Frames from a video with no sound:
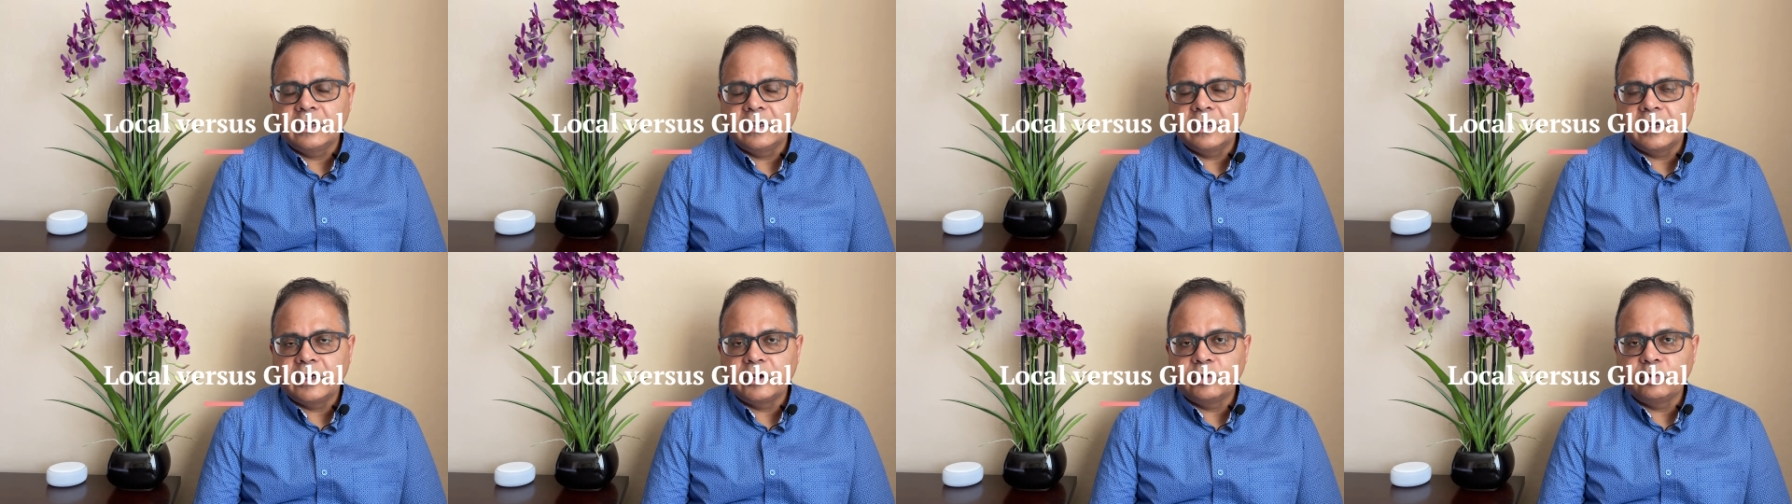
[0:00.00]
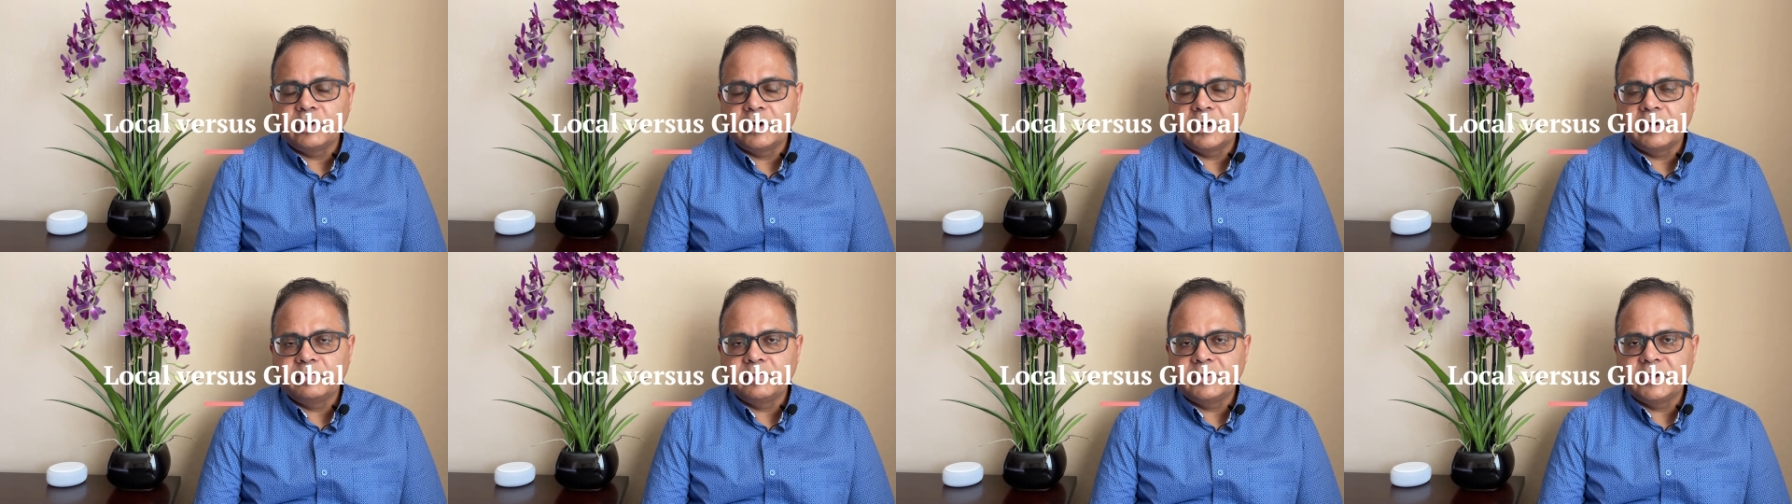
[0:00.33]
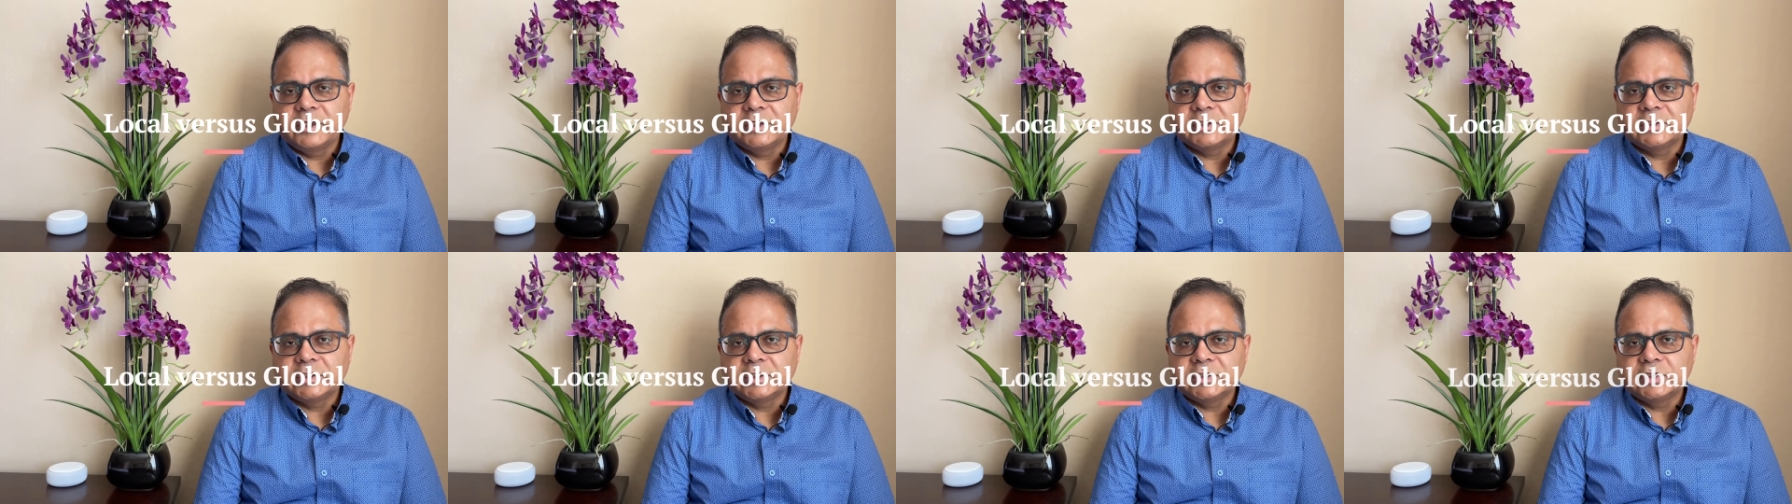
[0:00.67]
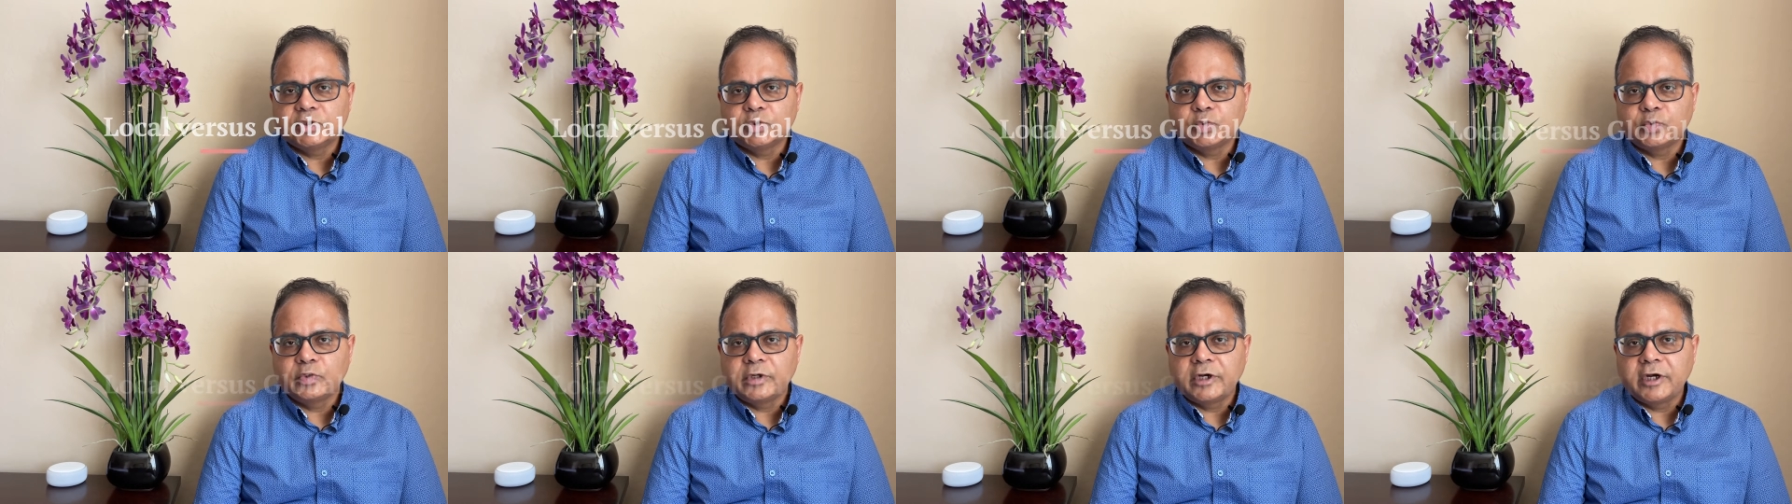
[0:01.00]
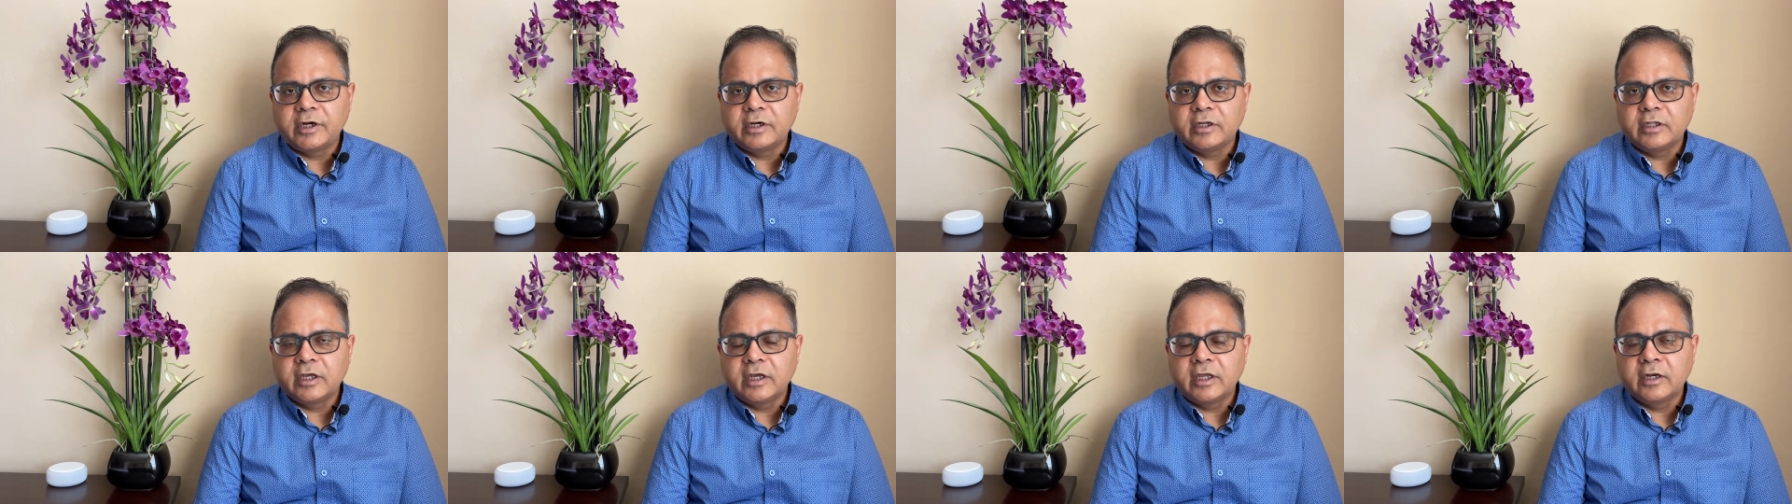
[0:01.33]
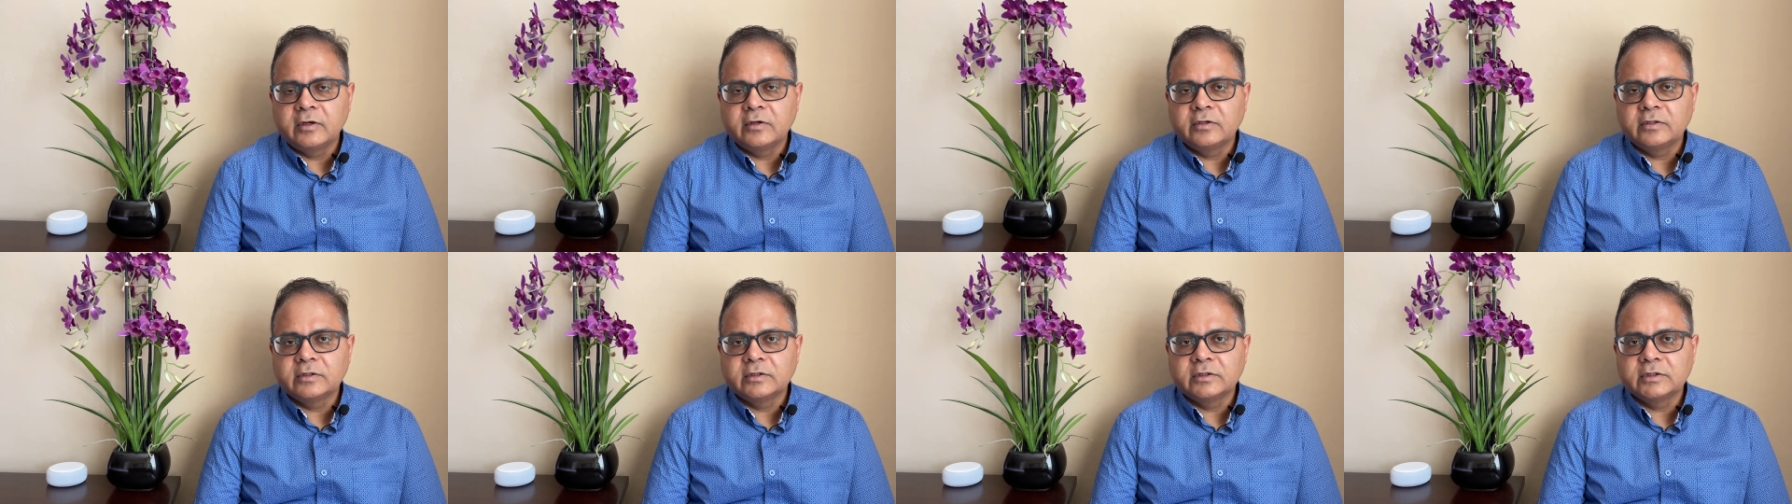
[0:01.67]
and you are a PhD student,
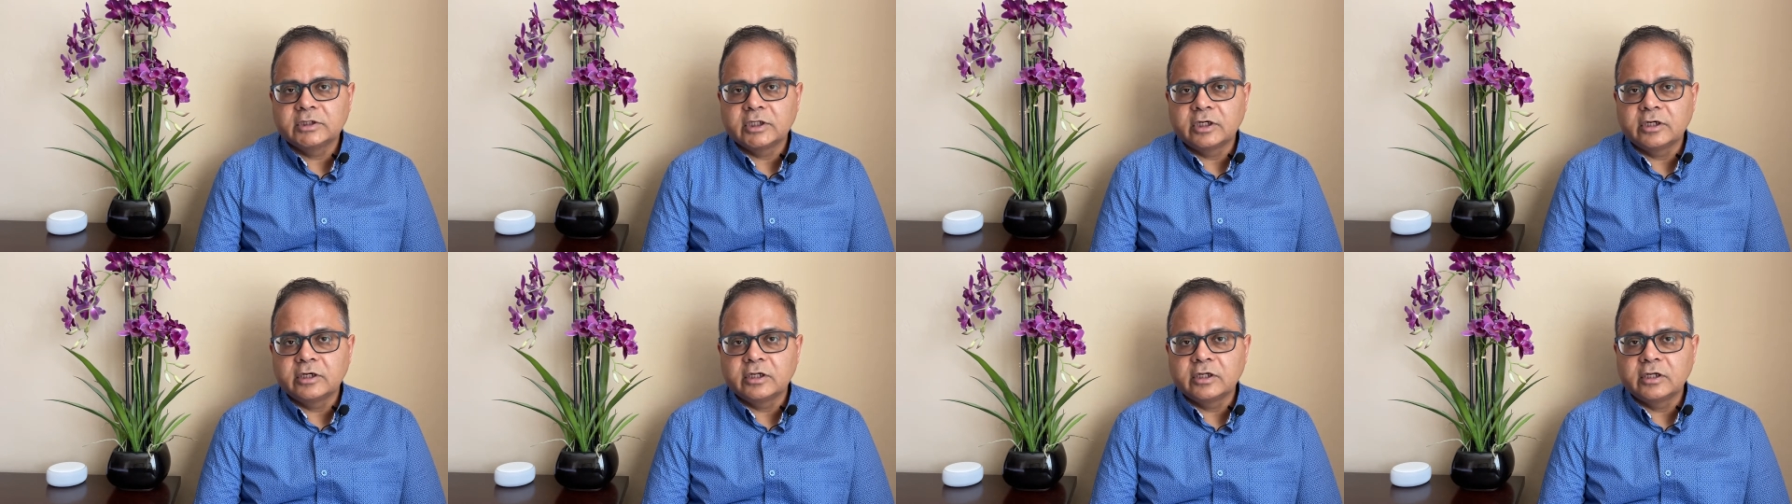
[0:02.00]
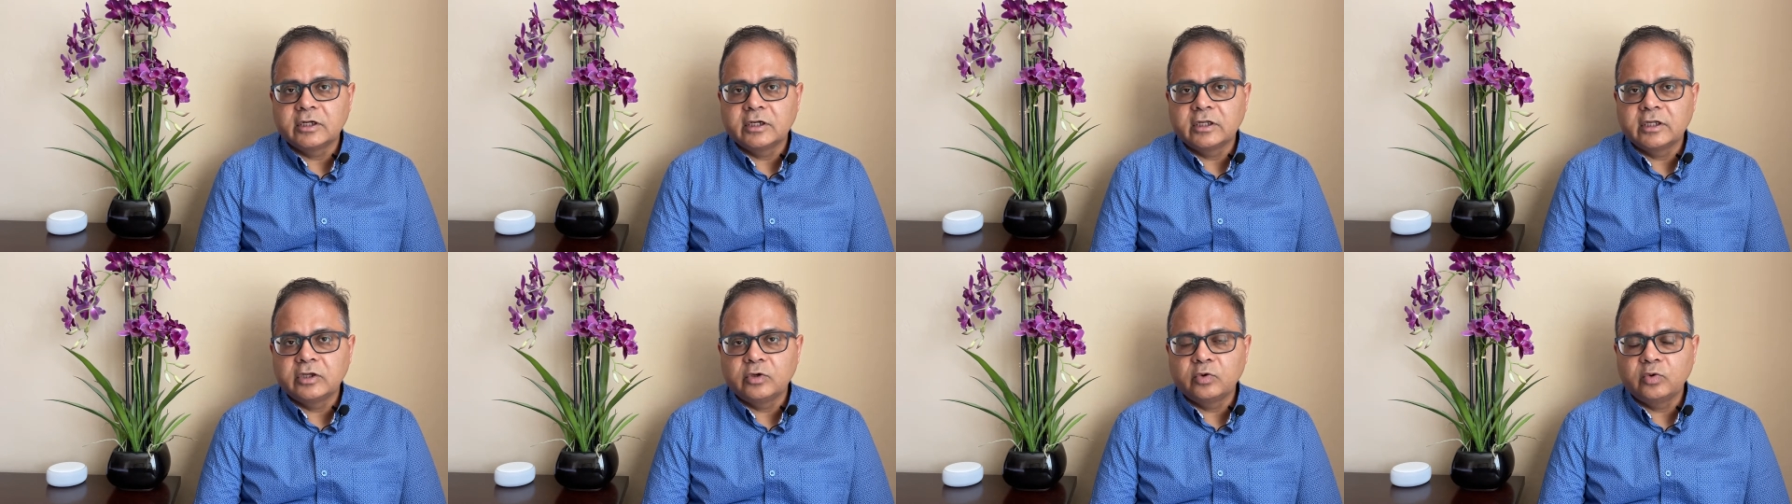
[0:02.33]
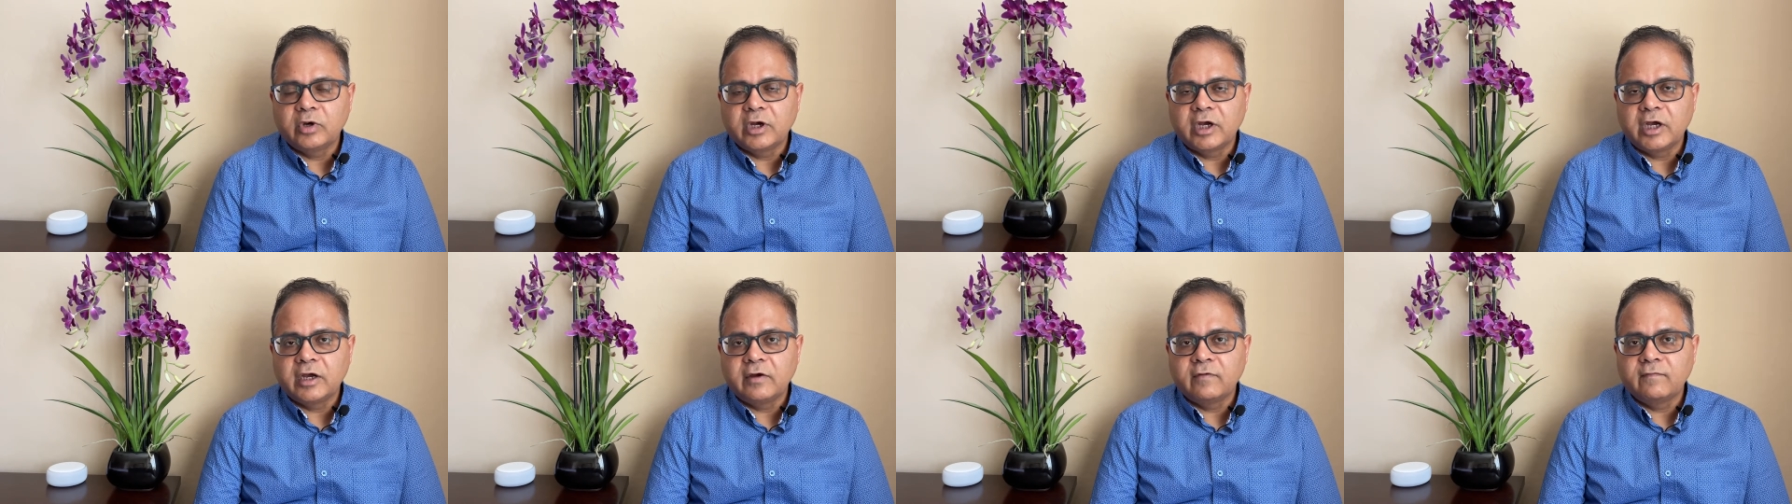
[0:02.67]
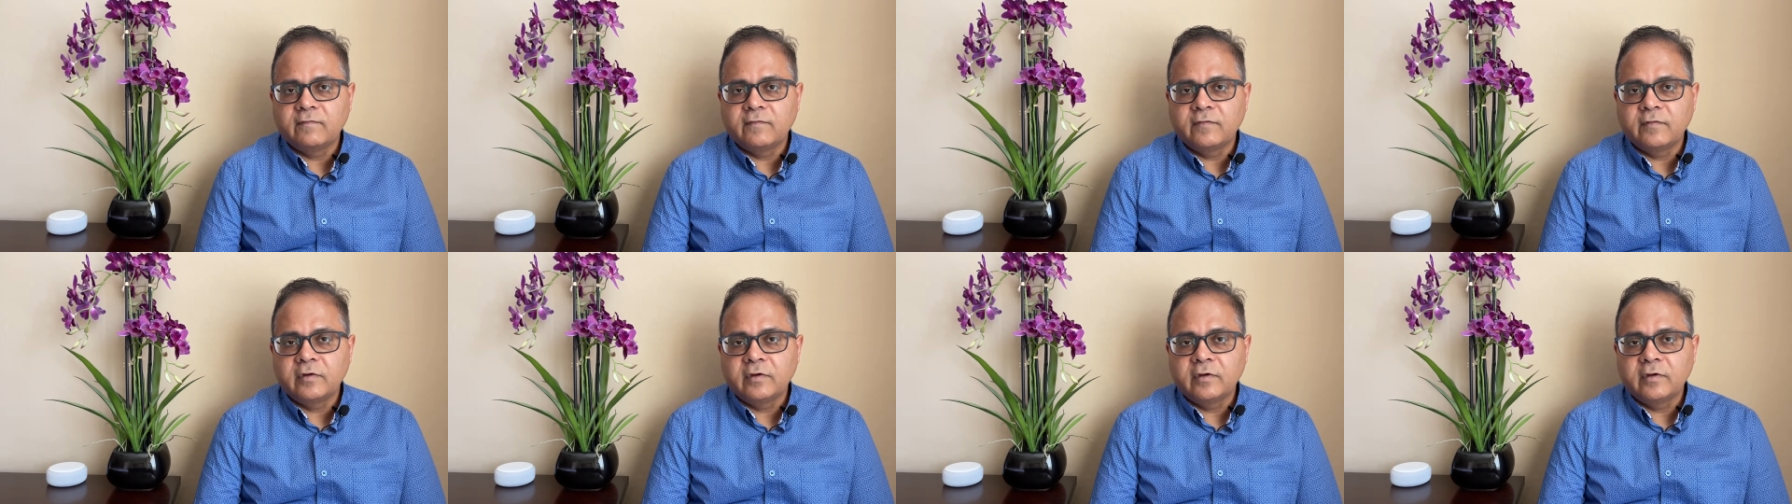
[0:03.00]
then certainly you have